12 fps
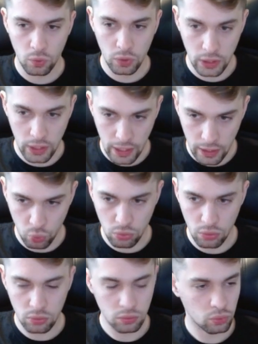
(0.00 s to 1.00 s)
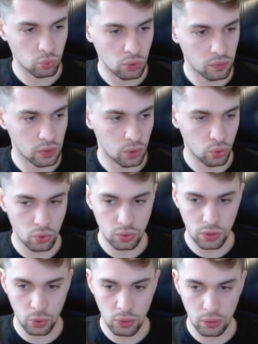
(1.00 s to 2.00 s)
then with the rook
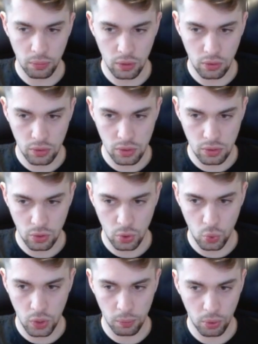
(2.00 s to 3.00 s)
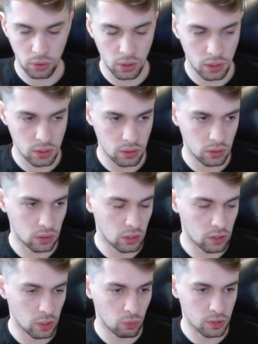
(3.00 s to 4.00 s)
d1, because queen protects
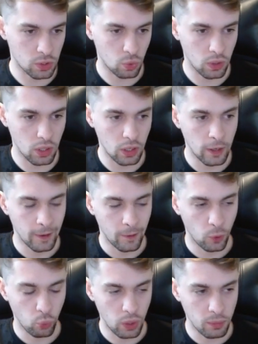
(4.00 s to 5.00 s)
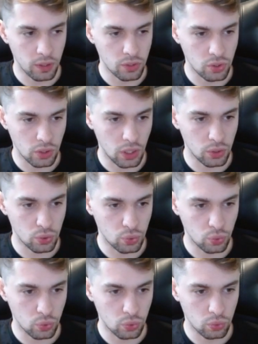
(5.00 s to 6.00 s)
the d1 square, we may try
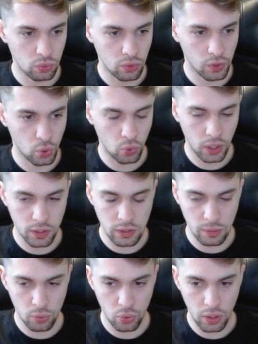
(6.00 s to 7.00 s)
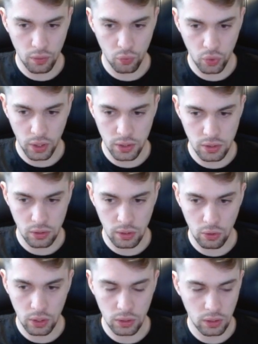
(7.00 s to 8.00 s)
to create some real threats
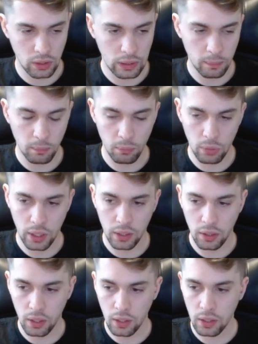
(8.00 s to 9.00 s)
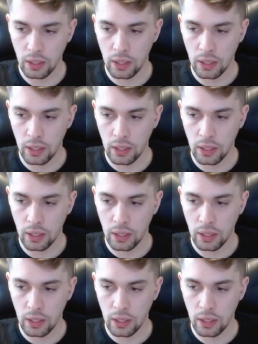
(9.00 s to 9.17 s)
around the black king.